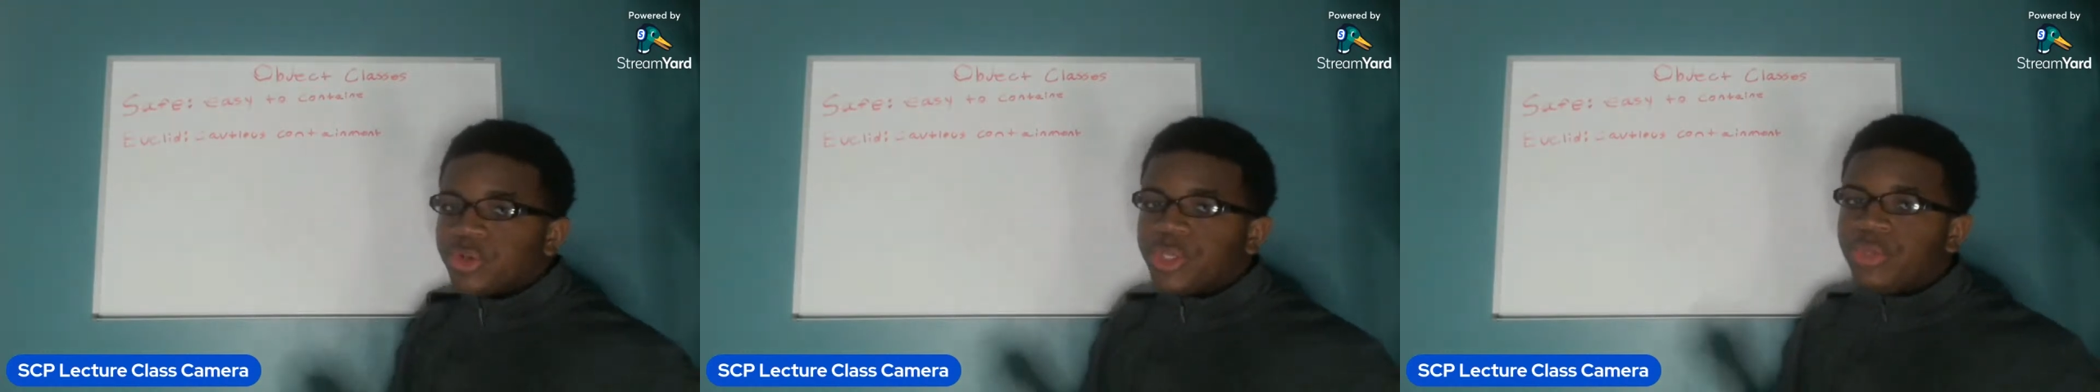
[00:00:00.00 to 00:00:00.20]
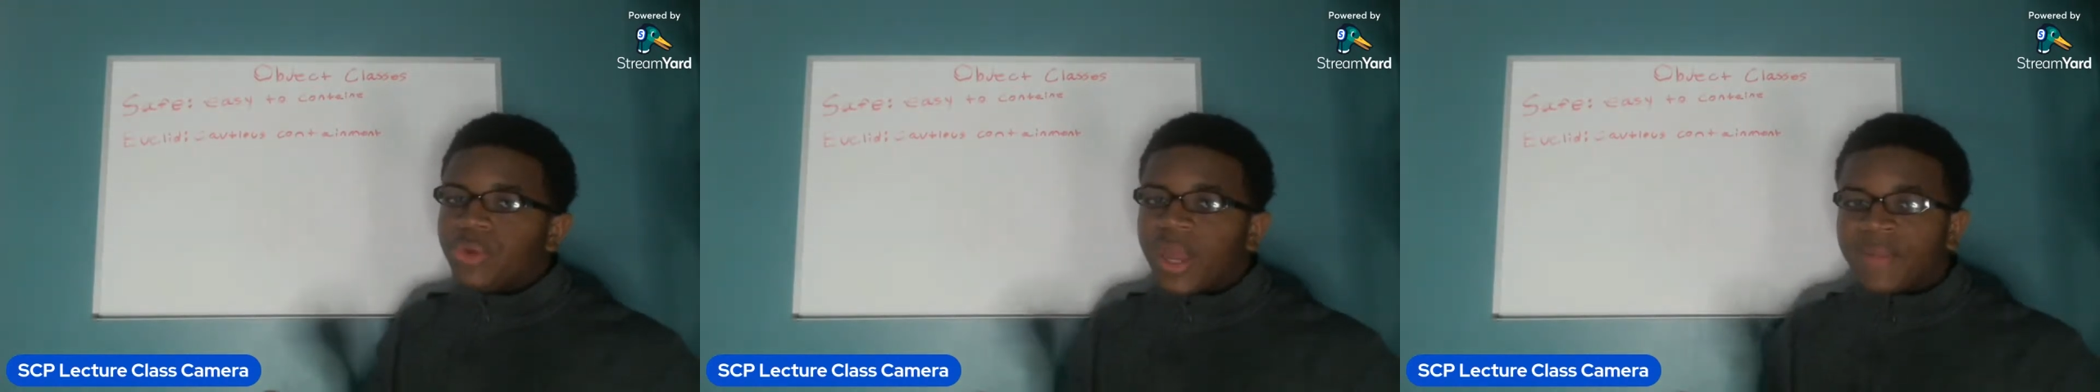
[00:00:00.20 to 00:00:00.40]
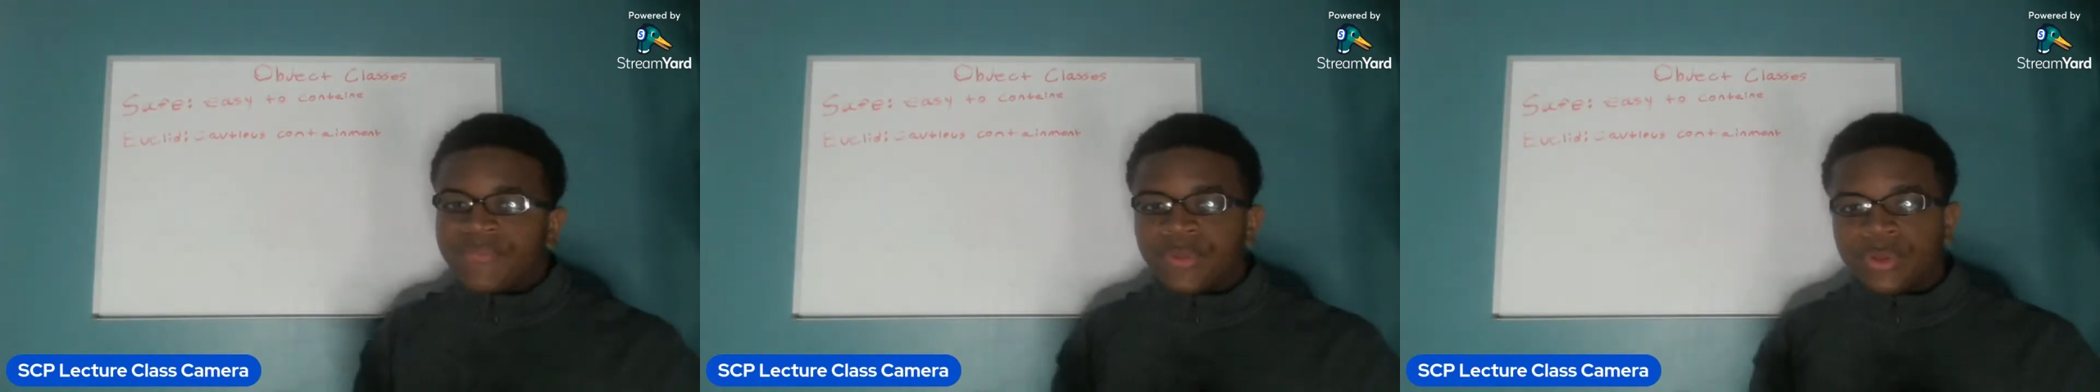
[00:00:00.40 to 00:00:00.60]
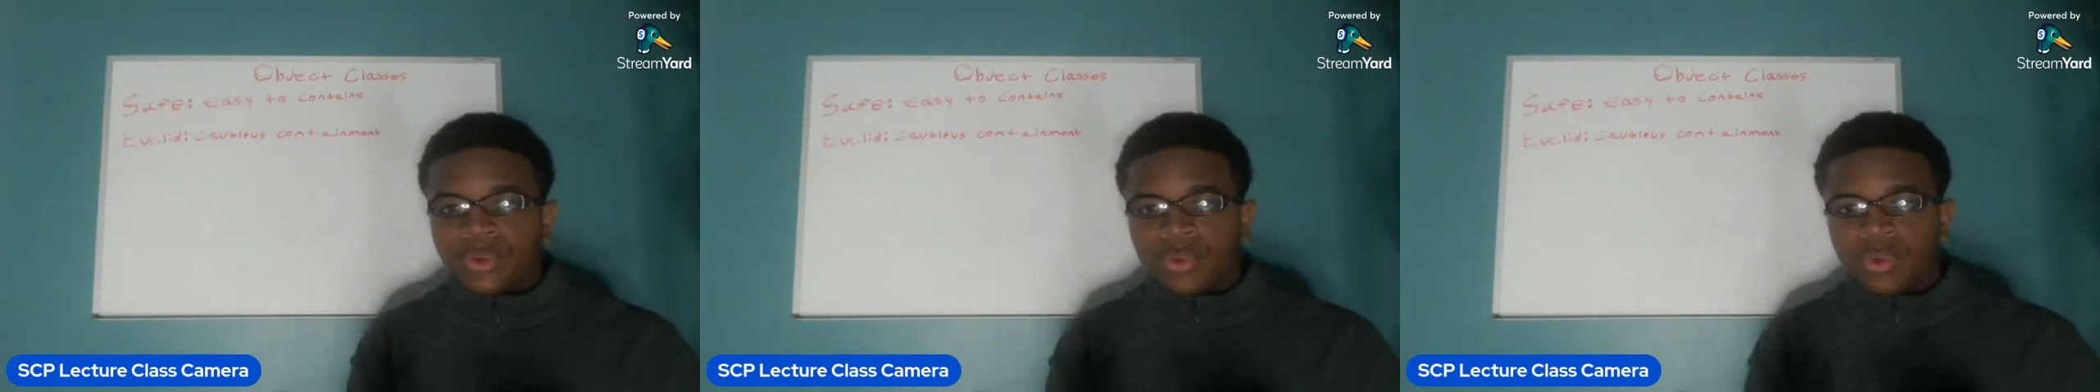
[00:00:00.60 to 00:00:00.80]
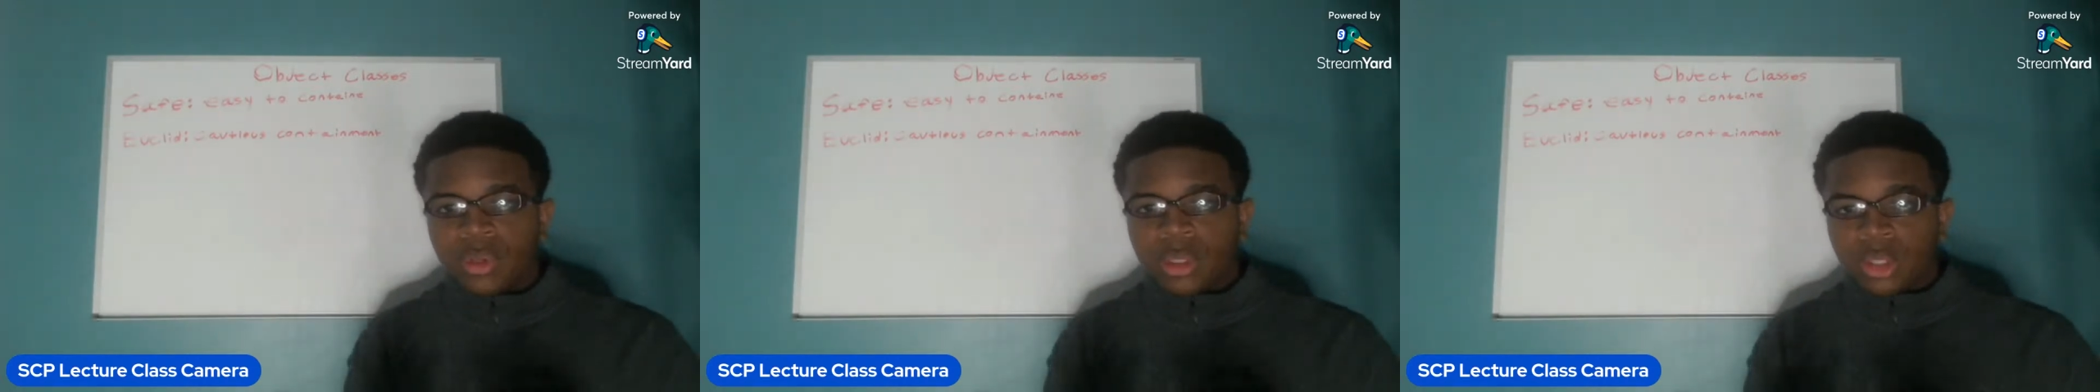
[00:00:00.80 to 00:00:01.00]
you have
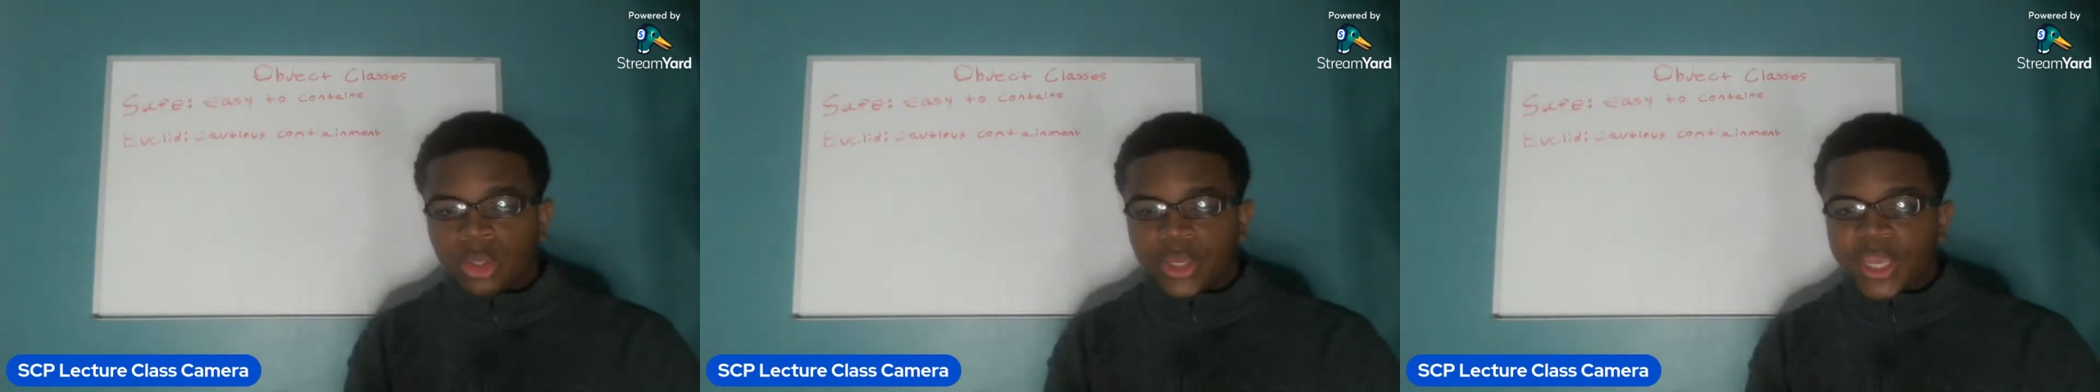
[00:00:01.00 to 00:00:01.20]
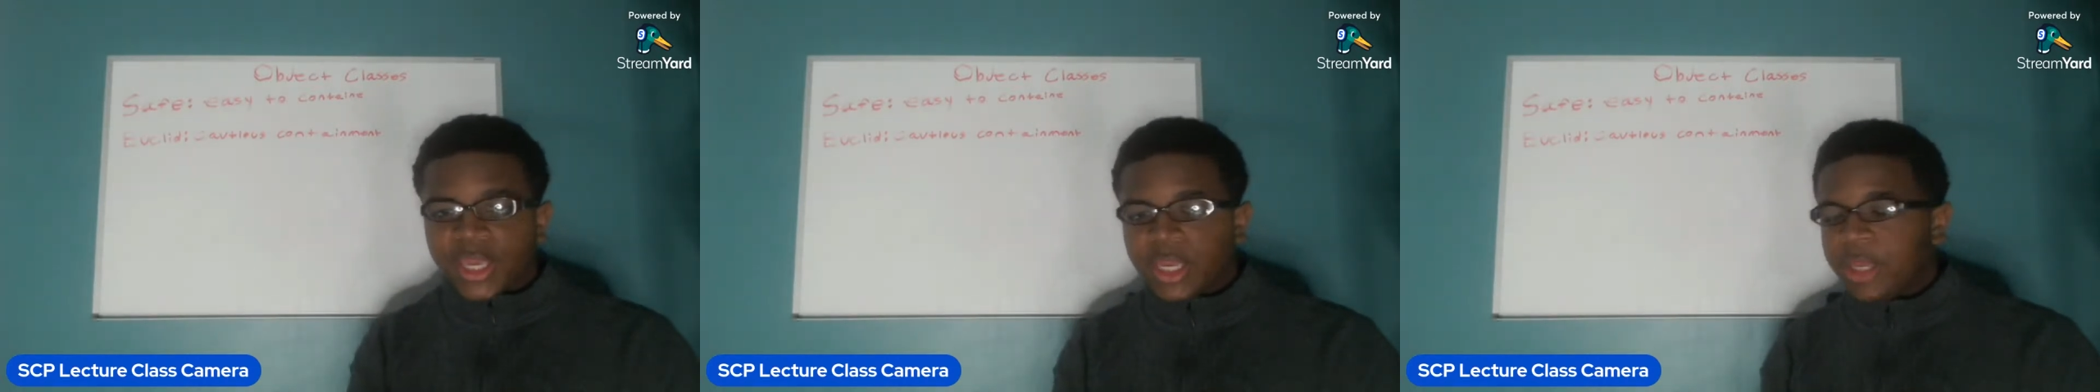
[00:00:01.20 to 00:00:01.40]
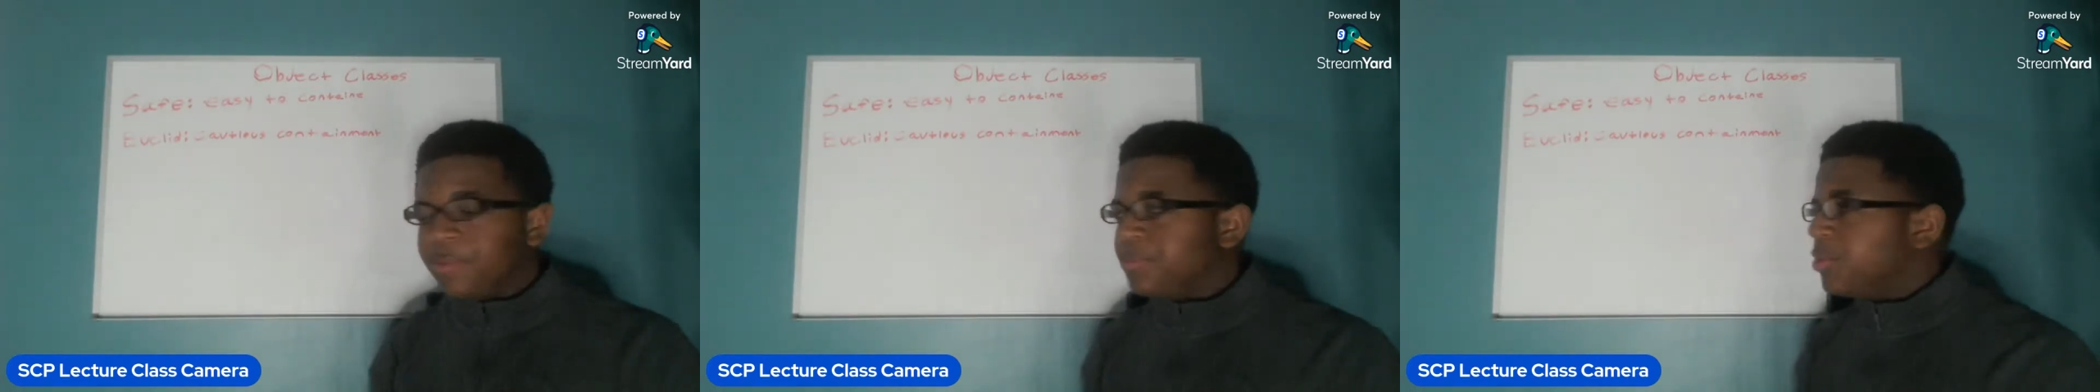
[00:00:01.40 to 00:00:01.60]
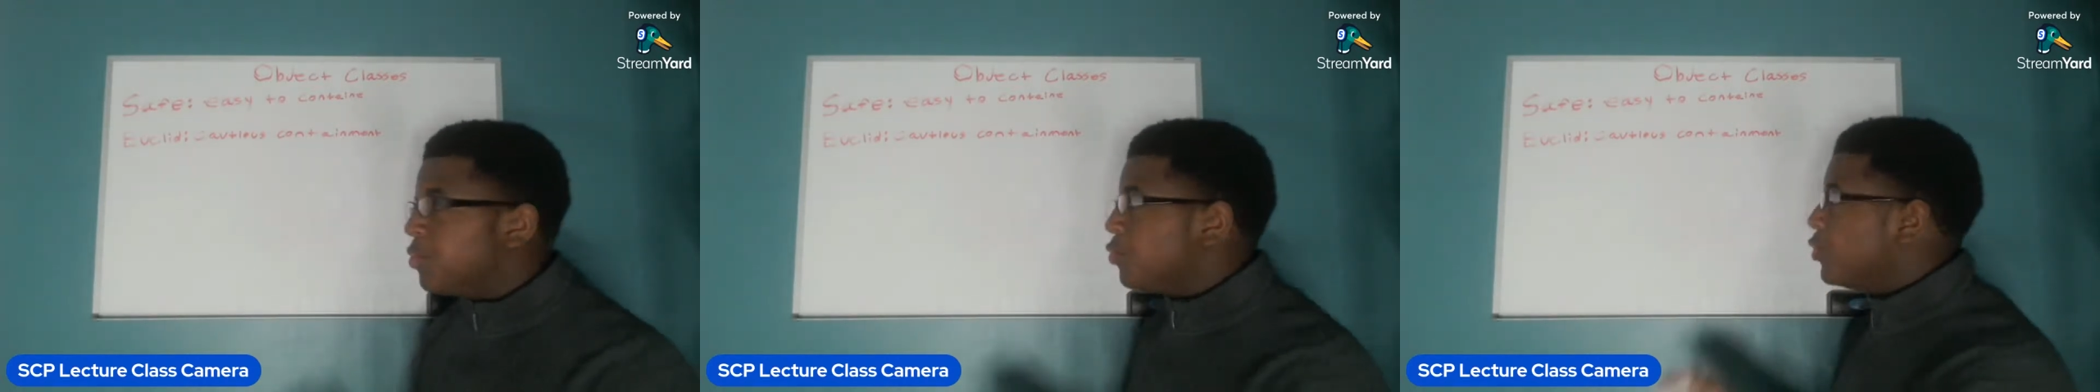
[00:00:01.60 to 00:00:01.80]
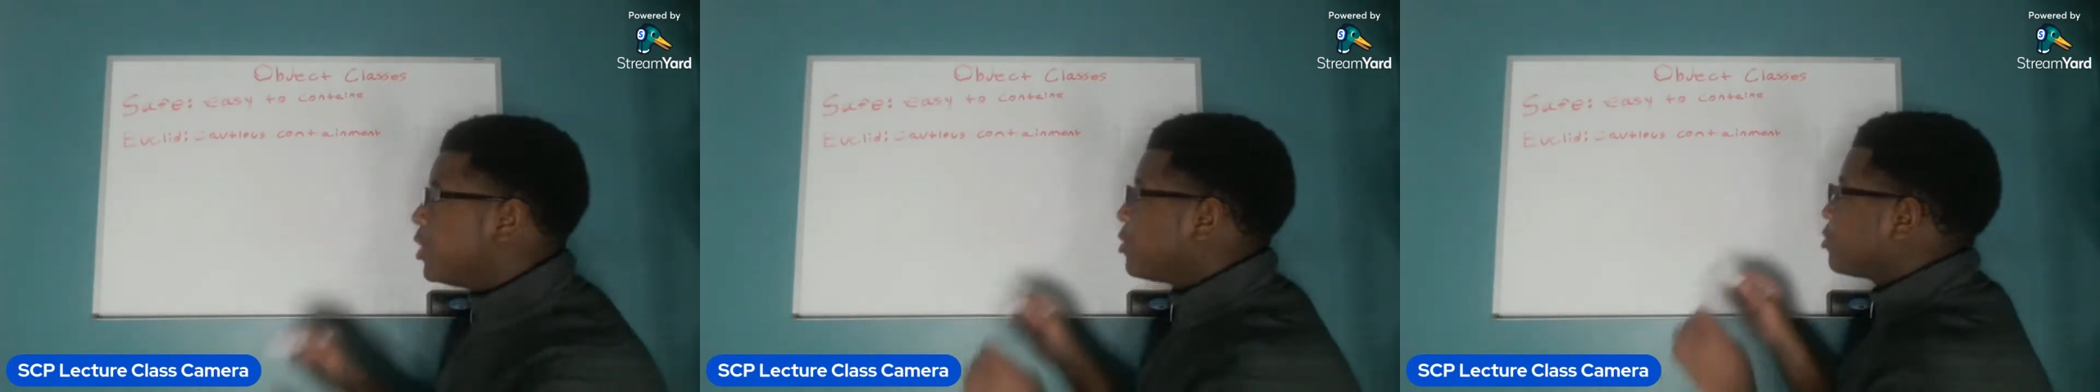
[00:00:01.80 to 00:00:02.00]
to look at him,
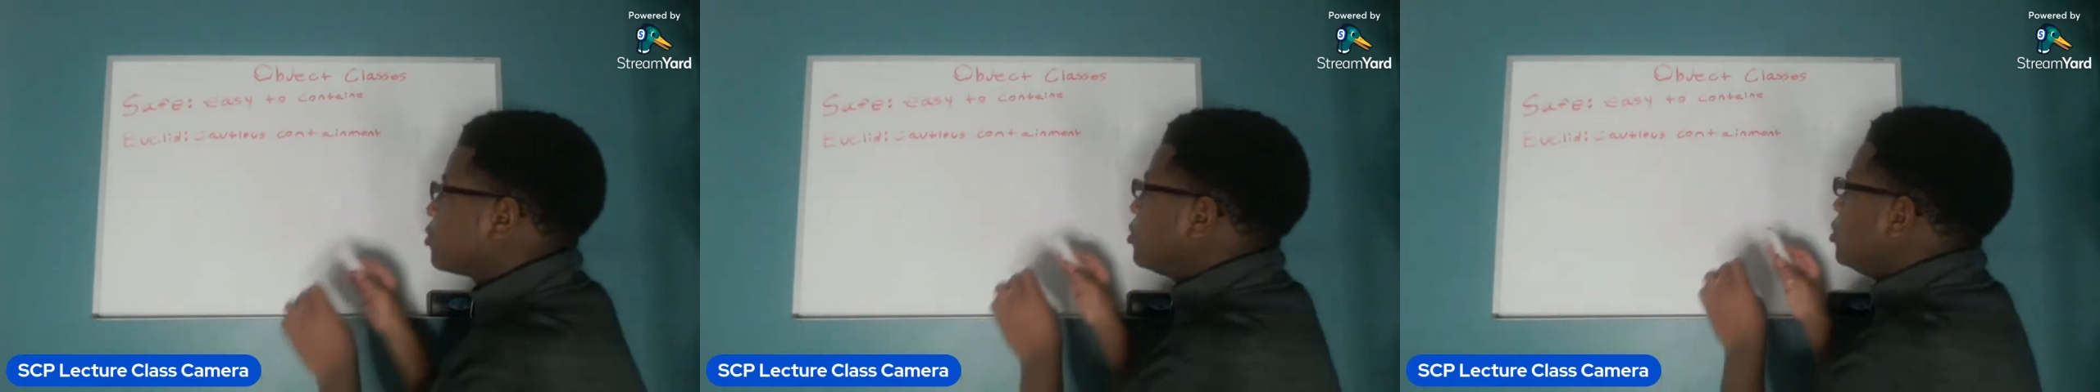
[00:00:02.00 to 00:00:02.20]
but with